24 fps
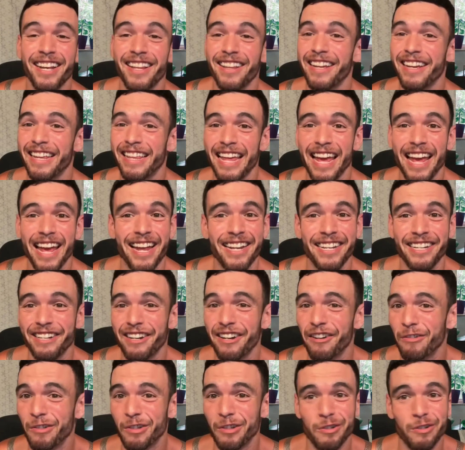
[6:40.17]
Like they had, you
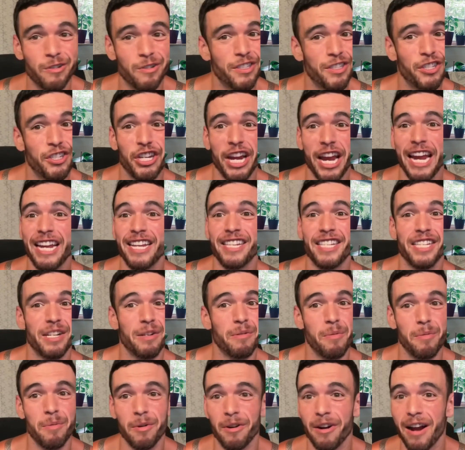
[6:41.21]
know, dudes chasing
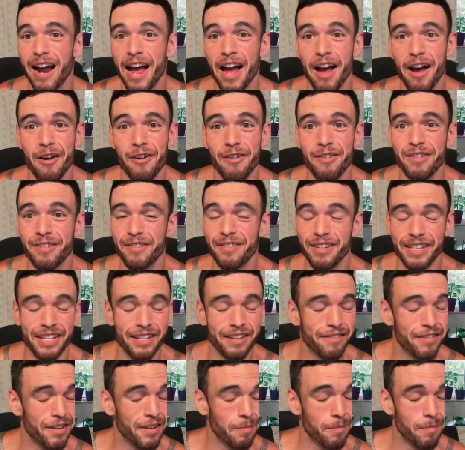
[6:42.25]
them around,
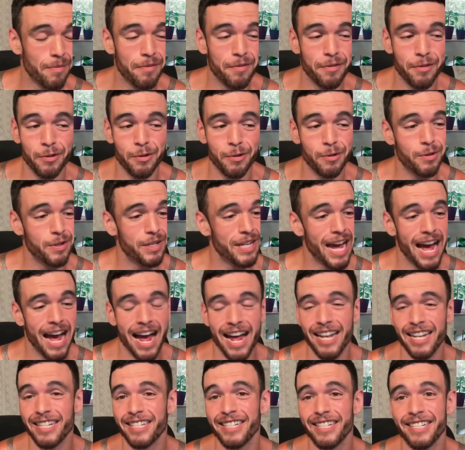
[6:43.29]
giving them food
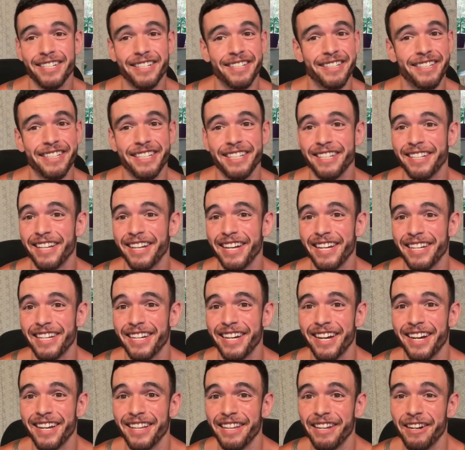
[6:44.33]
constantly. Like
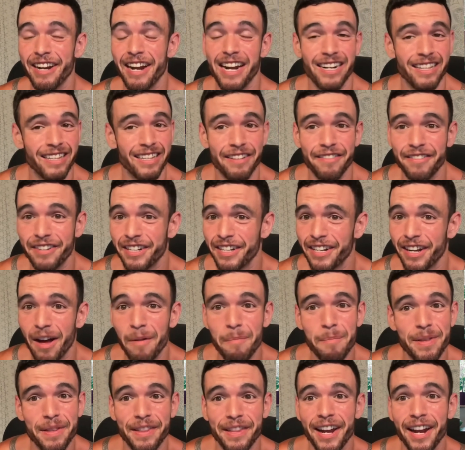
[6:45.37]
uh, they're kind of living it
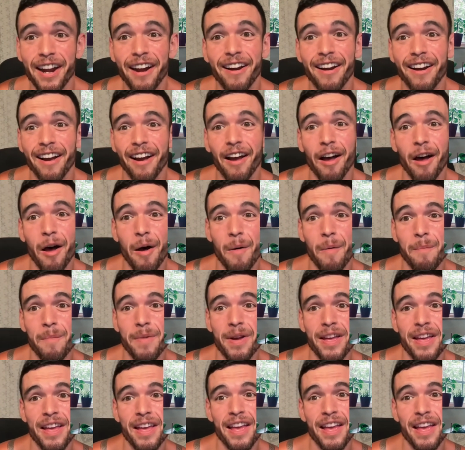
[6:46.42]
up in there. Um,